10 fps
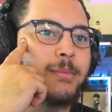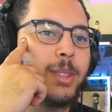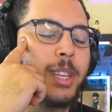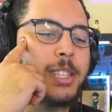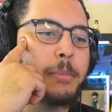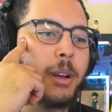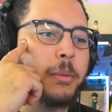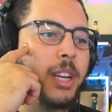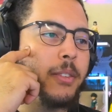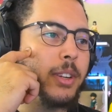Yeah, she probably
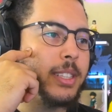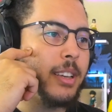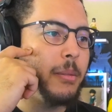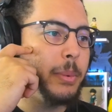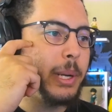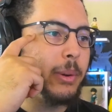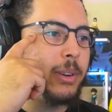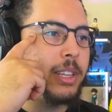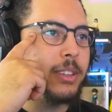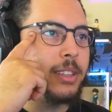never gets company around
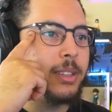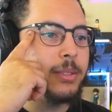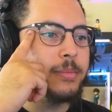here, you know.